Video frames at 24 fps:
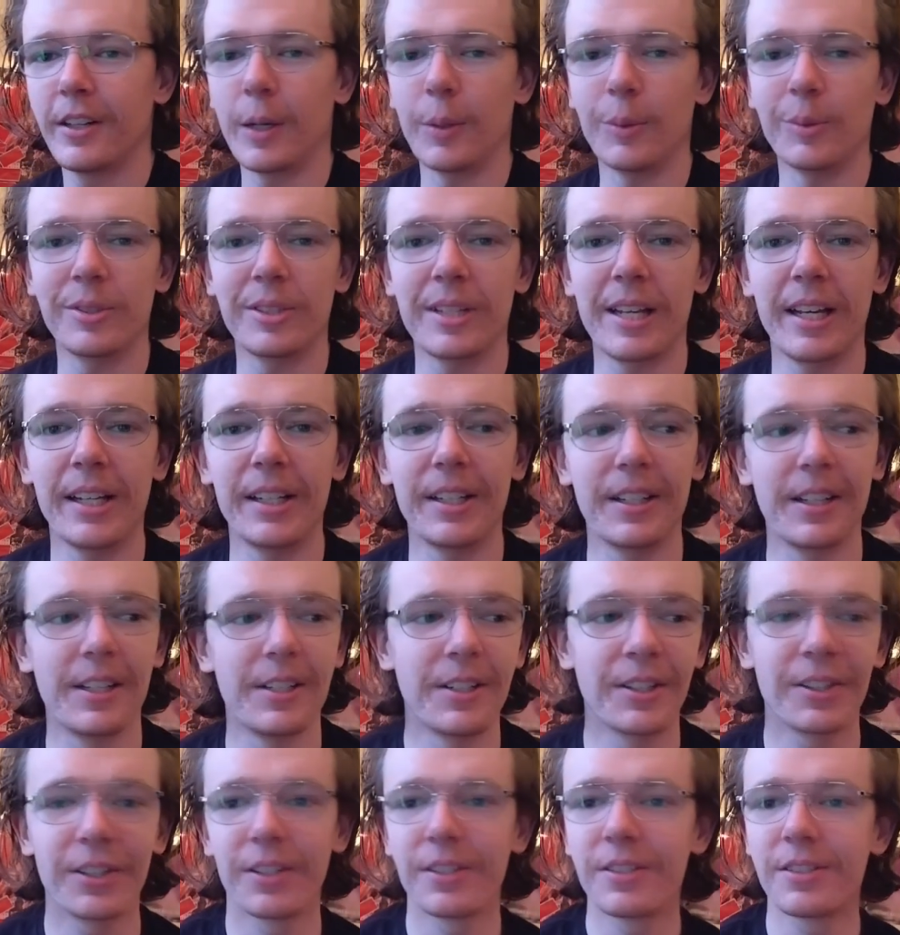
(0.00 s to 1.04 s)
I will take it
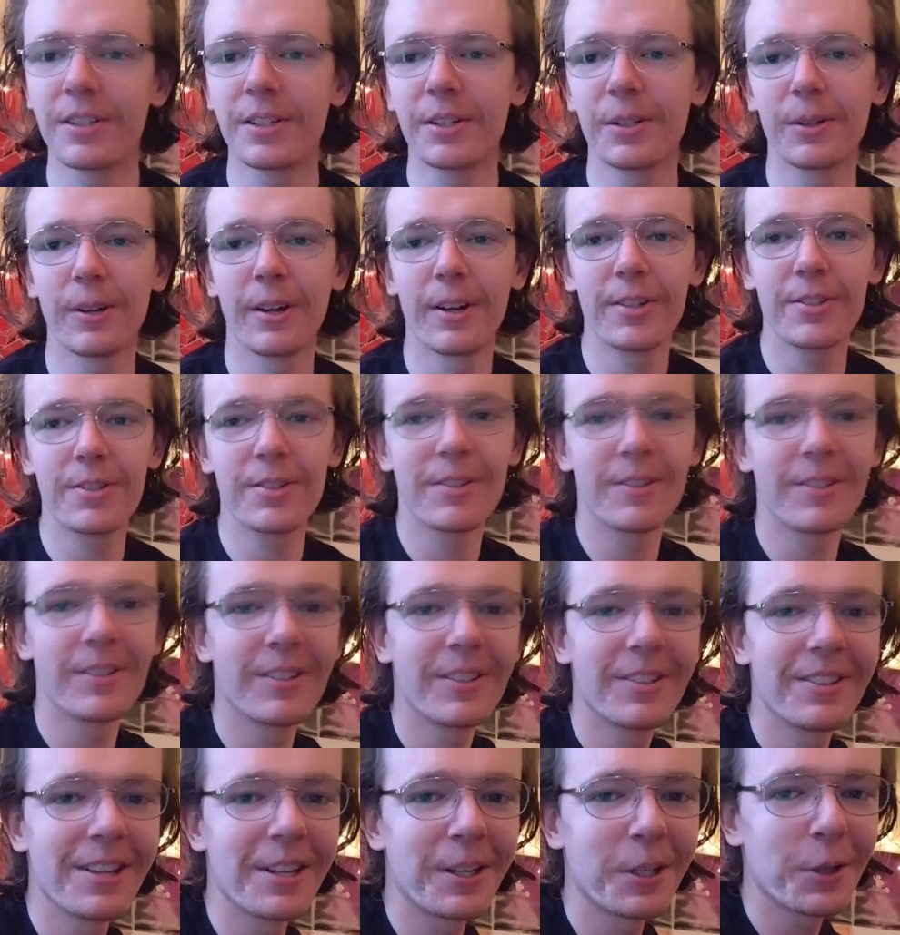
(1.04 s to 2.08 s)
into consideration.
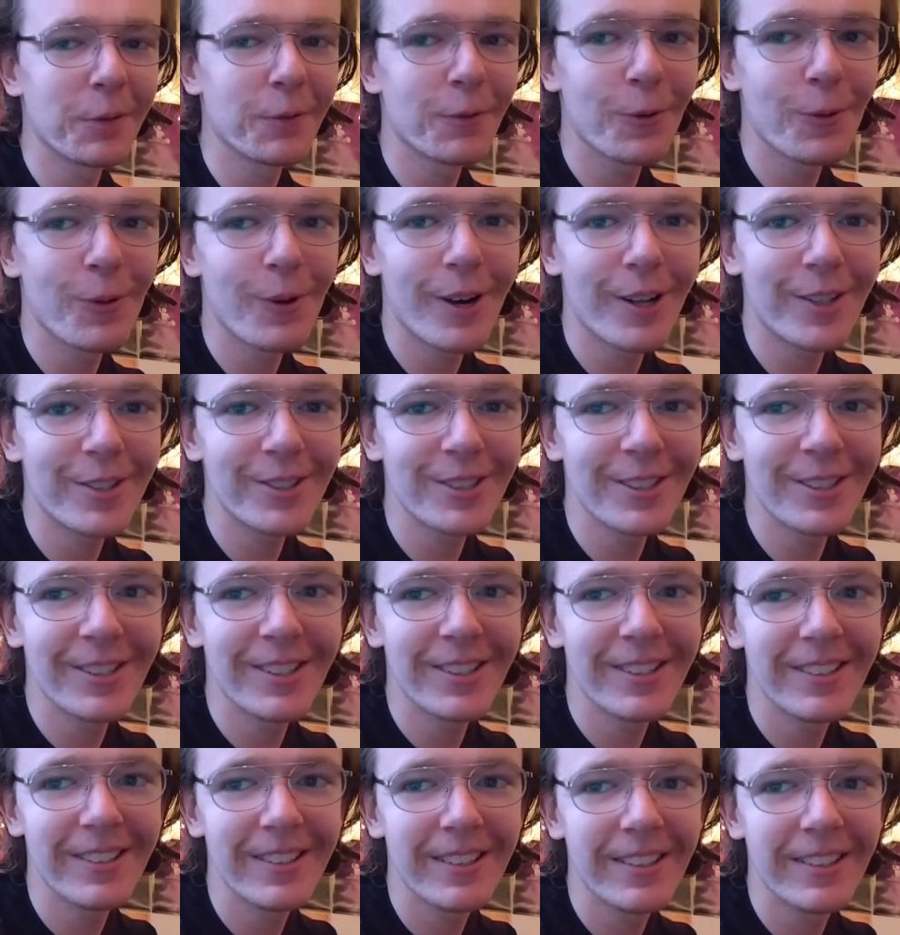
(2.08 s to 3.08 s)
Thank you for watching.